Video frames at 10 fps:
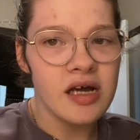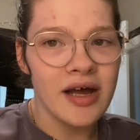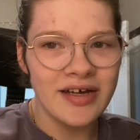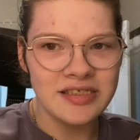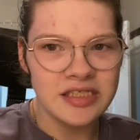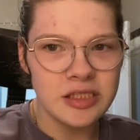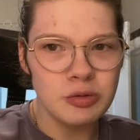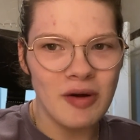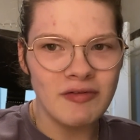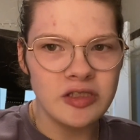cousins,
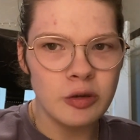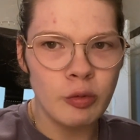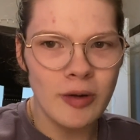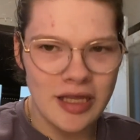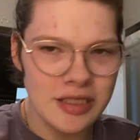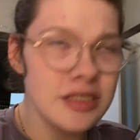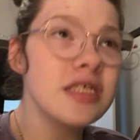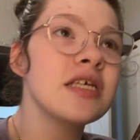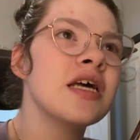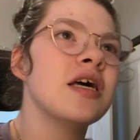rivals, queens.